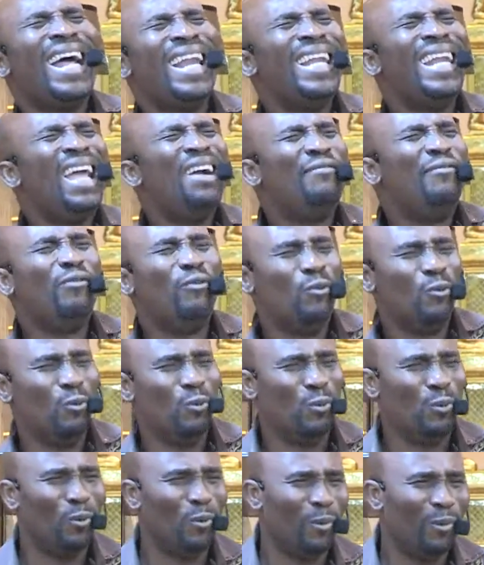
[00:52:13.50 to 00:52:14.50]

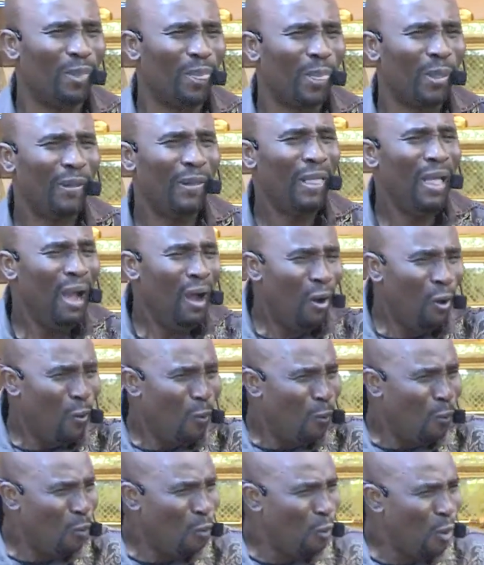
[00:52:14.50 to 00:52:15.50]
level.
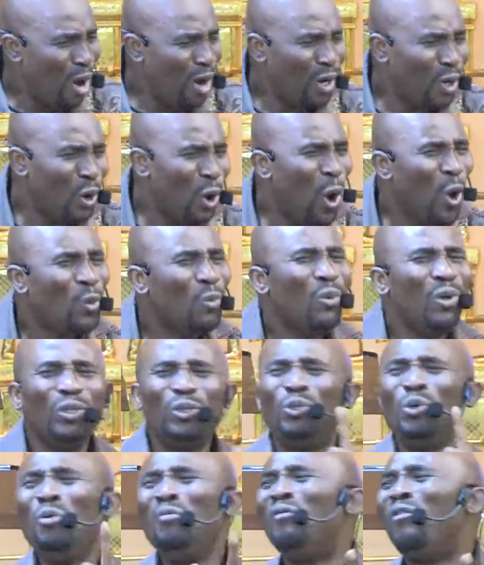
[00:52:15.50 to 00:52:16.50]
What God will
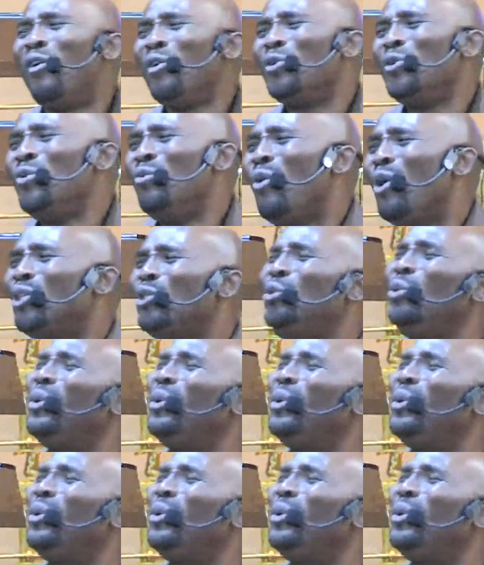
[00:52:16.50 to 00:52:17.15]
do for you what you